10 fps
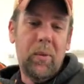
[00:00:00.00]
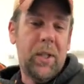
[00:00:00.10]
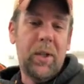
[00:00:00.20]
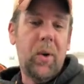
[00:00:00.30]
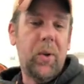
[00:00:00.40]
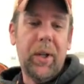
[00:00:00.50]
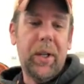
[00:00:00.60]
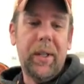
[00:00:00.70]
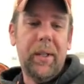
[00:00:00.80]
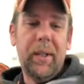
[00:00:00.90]
So
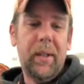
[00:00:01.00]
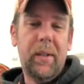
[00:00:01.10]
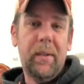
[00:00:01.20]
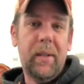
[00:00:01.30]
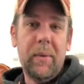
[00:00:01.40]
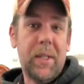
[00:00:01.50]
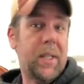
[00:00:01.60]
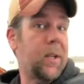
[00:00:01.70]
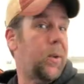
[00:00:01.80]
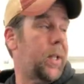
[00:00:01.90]
good. There's
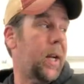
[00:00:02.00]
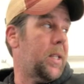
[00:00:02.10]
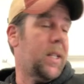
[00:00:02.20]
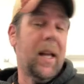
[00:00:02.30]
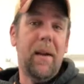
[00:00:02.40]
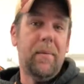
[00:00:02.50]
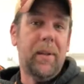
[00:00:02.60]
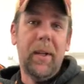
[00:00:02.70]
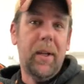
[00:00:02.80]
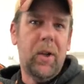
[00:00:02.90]
zero dust
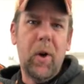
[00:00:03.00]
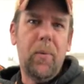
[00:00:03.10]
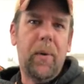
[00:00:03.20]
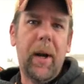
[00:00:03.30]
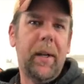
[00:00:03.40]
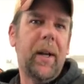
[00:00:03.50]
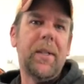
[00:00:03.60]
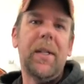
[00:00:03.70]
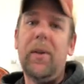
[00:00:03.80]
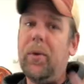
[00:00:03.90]
left, no fine
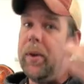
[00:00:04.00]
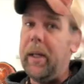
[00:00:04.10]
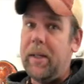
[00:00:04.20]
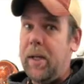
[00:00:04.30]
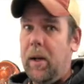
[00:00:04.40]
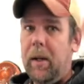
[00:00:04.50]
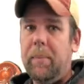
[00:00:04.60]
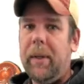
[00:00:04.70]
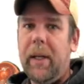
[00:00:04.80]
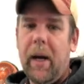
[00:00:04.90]
dust that usually gets all
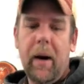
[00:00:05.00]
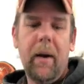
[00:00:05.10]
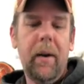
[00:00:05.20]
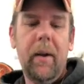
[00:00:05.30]
up in the air.